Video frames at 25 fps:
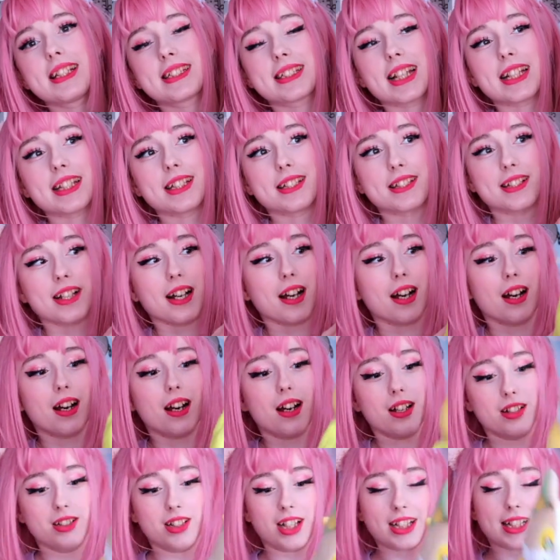
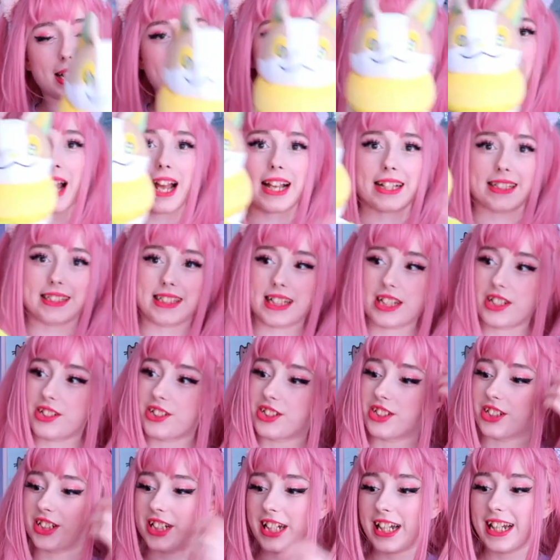Center Lucky Bags
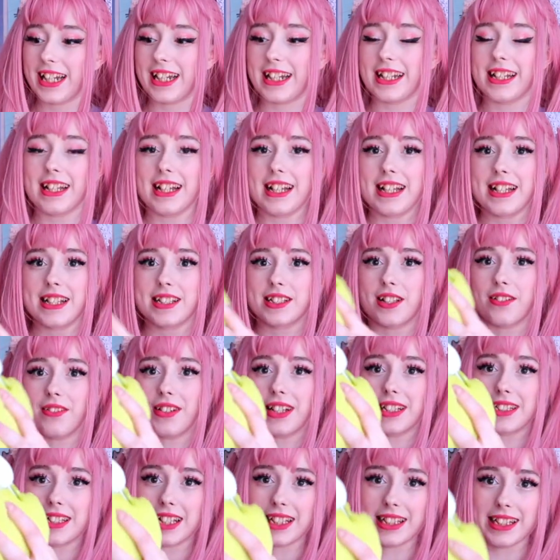this year. So
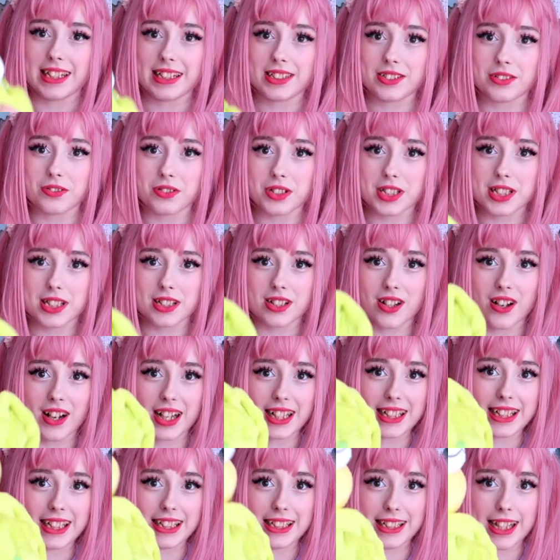it's a little
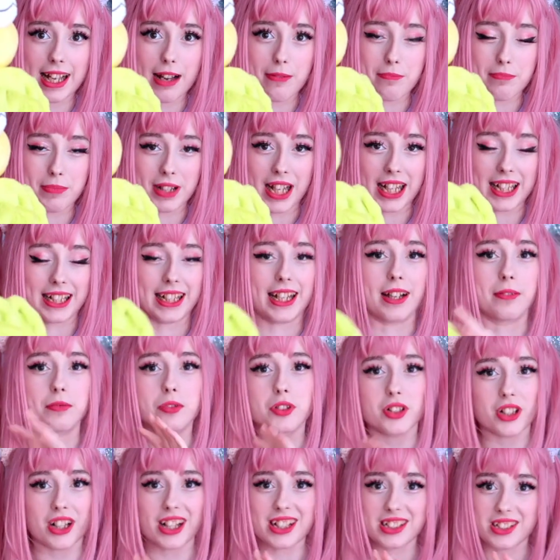tiny lap blanket. I'm
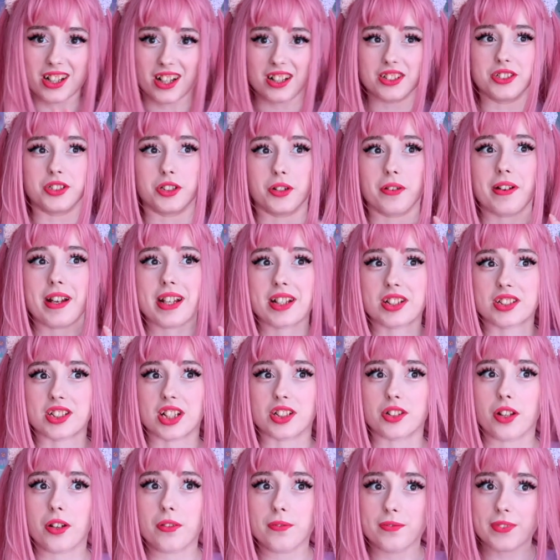not going to undo it because
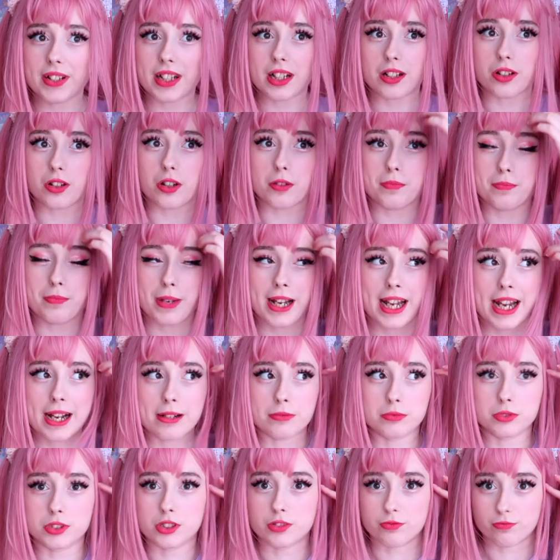I don't think I'm going to be
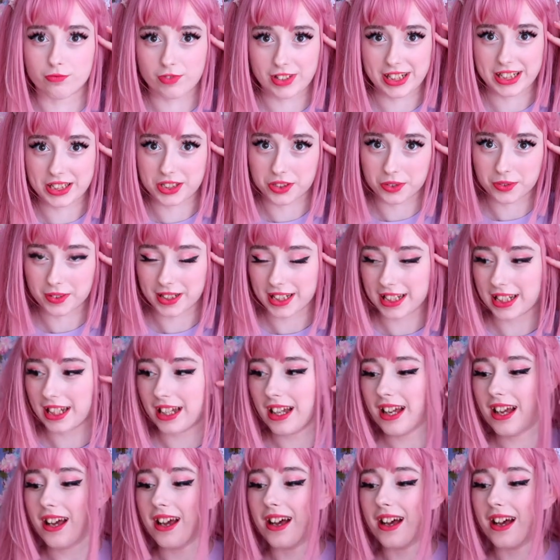able to redo it.